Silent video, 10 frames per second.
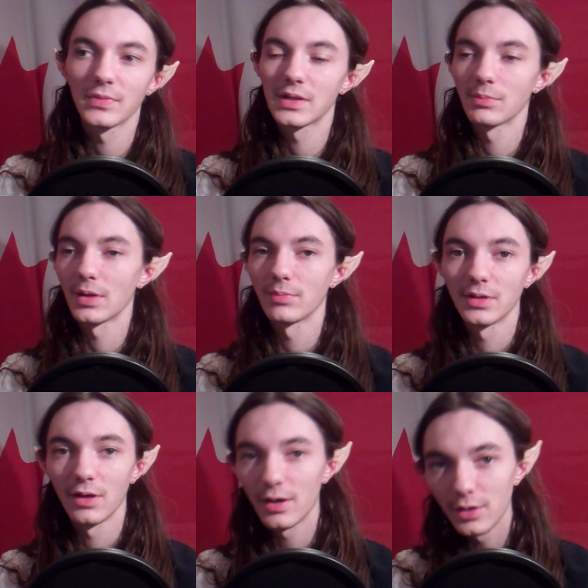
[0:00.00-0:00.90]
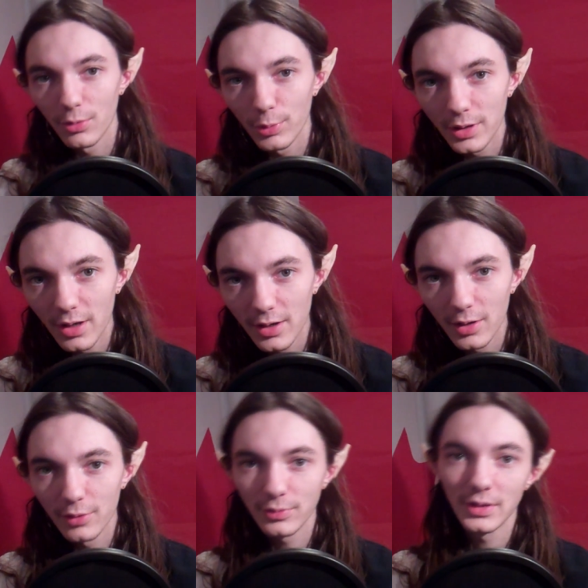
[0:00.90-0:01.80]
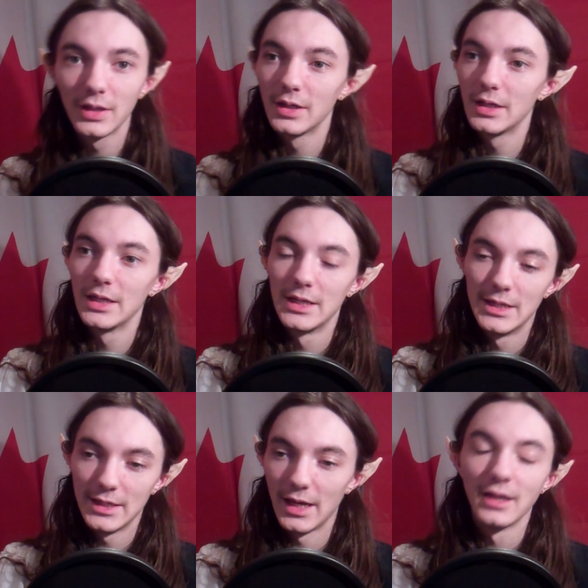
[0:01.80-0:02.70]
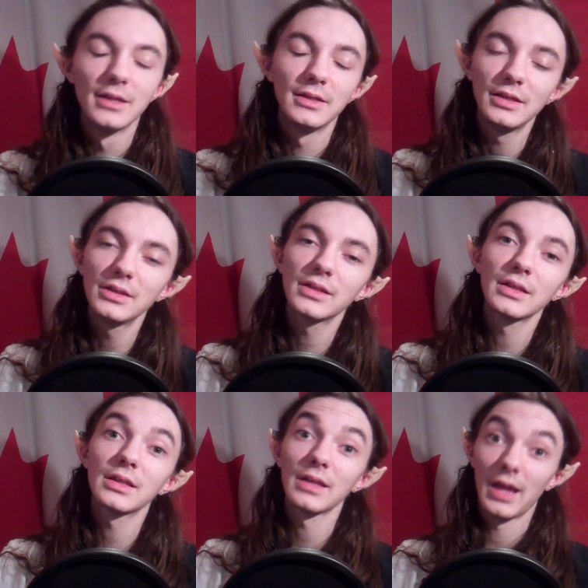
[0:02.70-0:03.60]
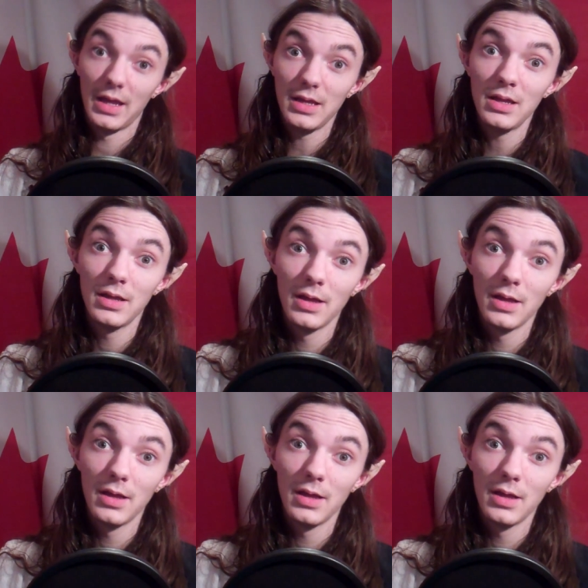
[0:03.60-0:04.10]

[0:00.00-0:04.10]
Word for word: Sometimes the audio would cut out. Yeah, needless to say,